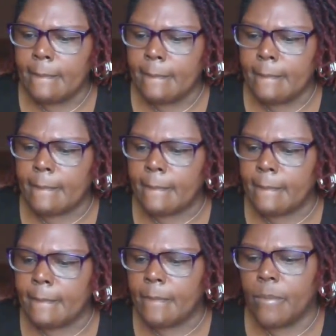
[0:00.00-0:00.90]
Hmm.
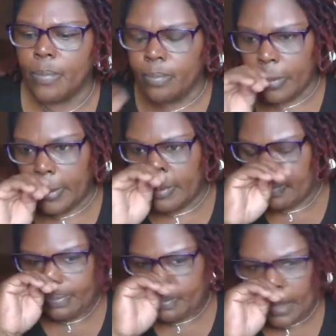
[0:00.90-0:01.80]

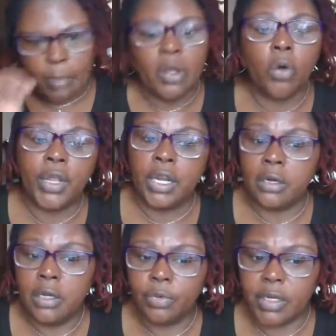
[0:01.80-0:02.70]
I'm gonna go in there and
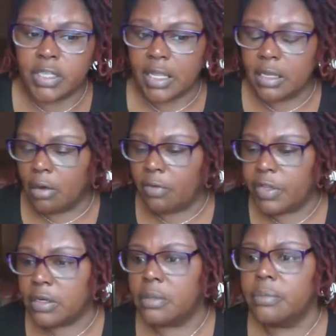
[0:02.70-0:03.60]
look once I get off
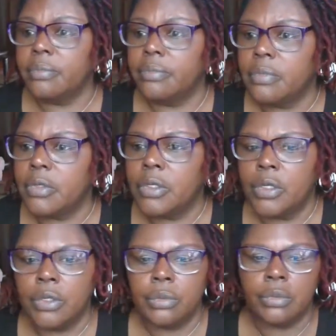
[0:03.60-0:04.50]
here
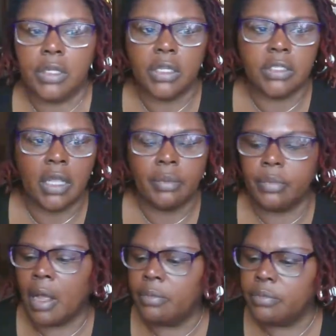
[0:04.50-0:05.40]
because I'm
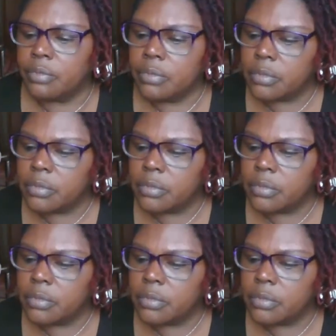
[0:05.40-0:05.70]
I'm